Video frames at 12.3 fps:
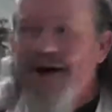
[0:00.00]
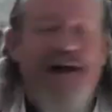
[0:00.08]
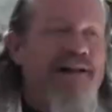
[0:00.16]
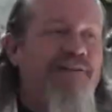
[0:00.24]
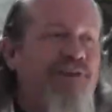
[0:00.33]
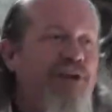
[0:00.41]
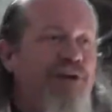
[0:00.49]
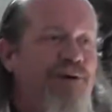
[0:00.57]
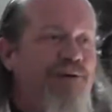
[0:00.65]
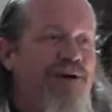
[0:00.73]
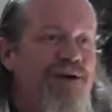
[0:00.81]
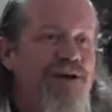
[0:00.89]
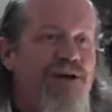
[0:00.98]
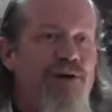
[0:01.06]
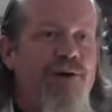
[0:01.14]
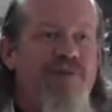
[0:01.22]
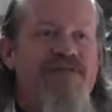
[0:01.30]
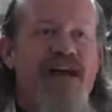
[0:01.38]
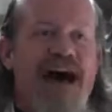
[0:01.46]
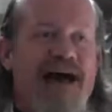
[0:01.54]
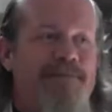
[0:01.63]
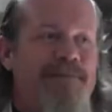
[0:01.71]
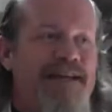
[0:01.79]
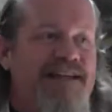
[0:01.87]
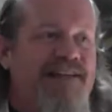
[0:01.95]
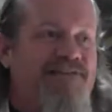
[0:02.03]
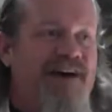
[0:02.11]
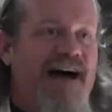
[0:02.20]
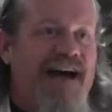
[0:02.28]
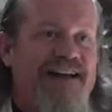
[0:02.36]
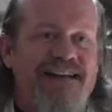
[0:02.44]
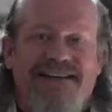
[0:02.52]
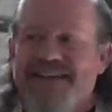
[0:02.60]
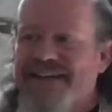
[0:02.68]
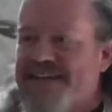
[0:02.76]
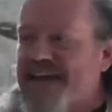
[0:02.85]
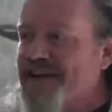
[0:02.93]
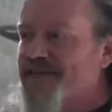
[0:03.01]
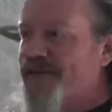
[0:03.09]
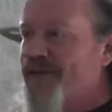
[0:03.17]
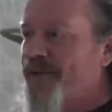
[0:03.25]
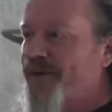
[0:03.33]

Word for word: All of you who have not been defined as successful in